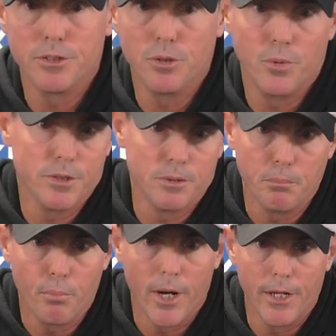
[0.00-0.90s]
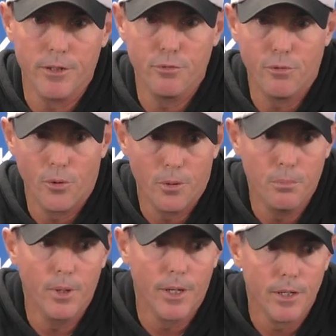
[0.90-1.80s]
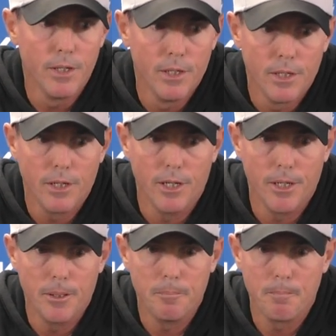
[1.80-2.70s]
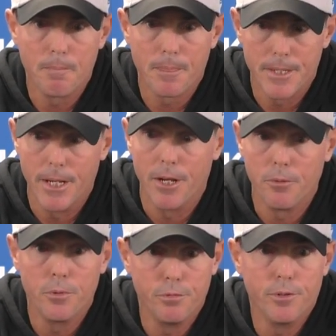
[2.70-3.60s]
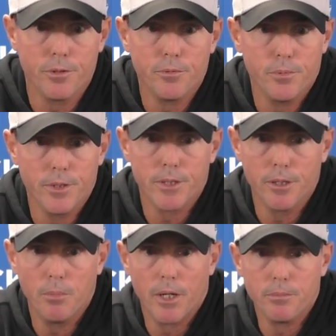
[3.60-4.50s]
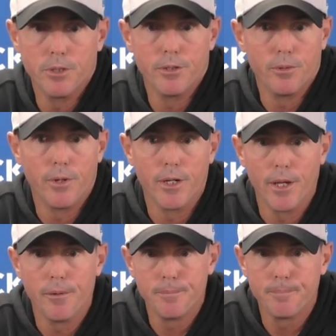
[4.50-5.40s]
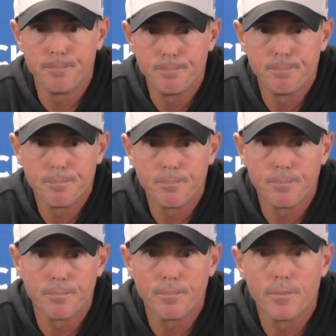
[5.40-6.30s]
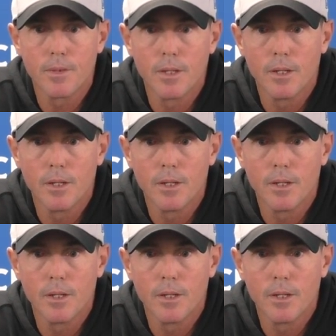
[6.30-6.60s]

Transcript: So it wasn't brand new for him, but um, yeah, we feel really good about him doing it right now. Good.